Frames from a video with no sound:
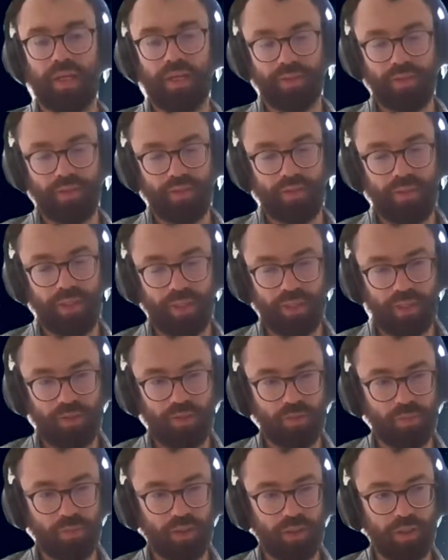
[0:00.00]
the
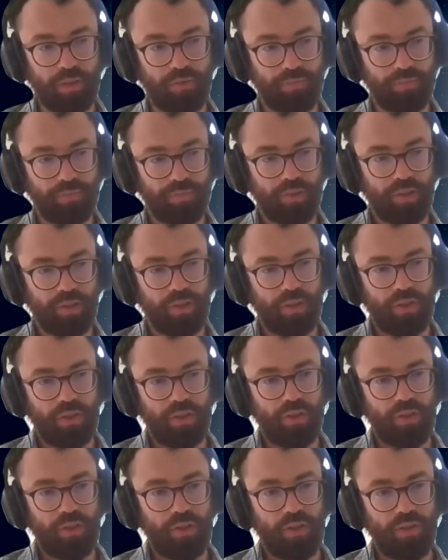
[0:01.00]
ideas were
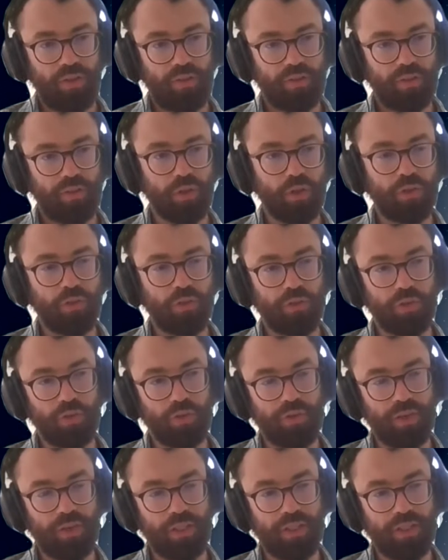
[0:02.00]
so good and so
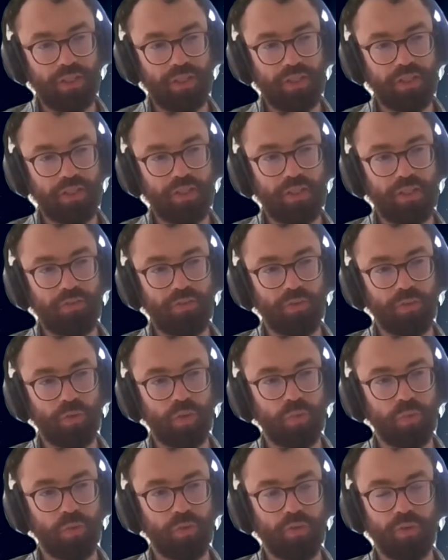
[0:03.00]
exciting, and the teams
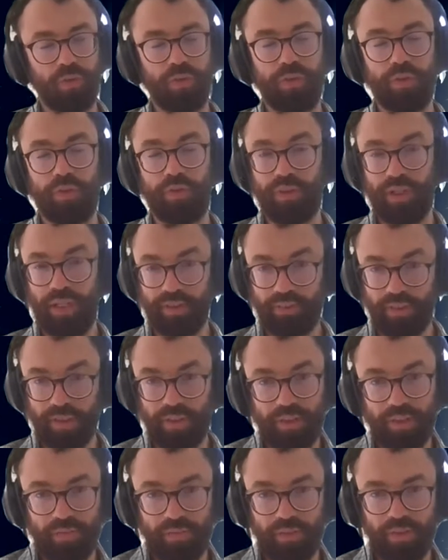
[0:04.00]
formed were so
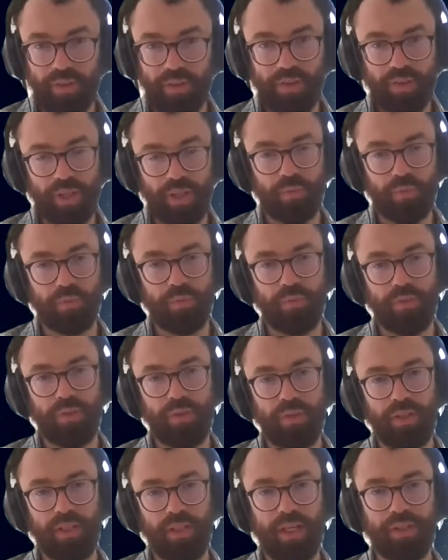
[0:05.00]
enthusiastic that
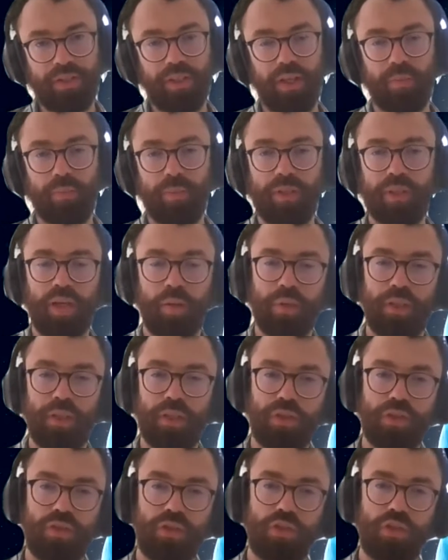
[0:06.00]
they ended up
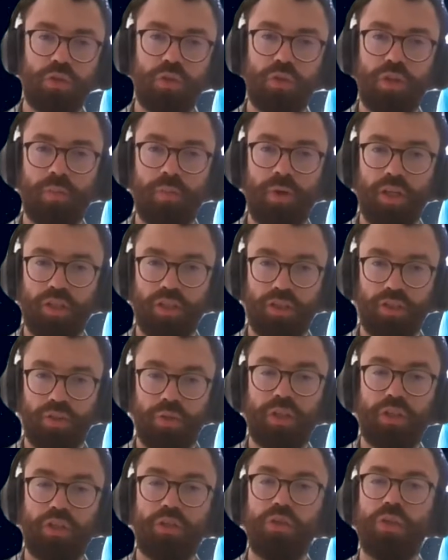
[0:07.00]
becoming two
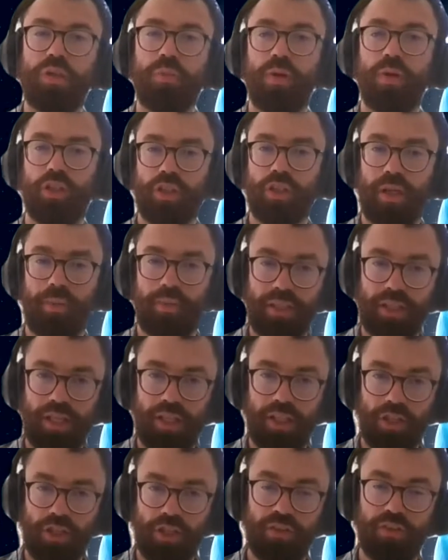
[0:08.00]
commercial
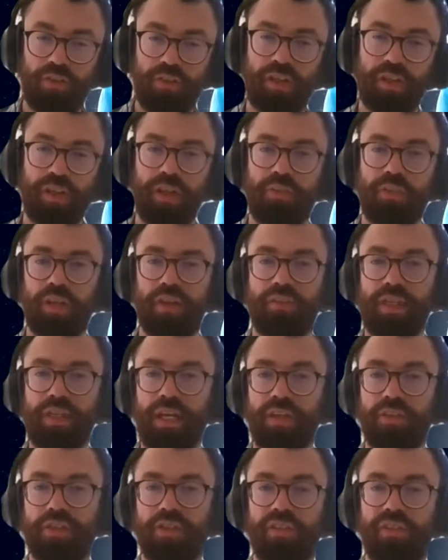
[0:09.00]
applications ended up coming
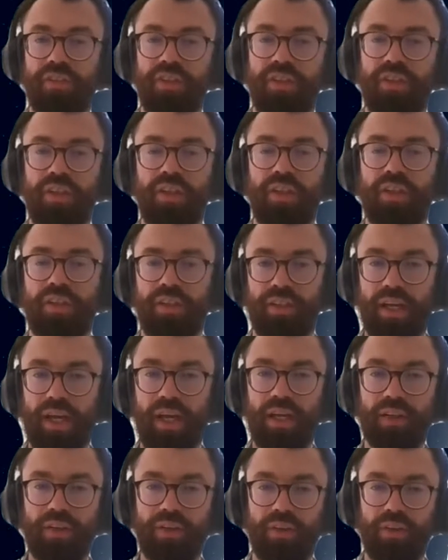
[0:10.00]
out of the
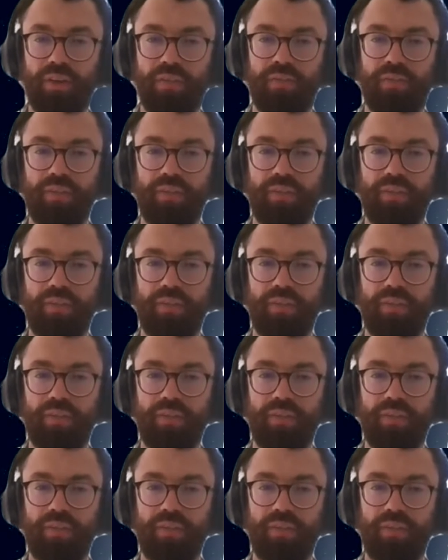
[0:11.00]
hackathon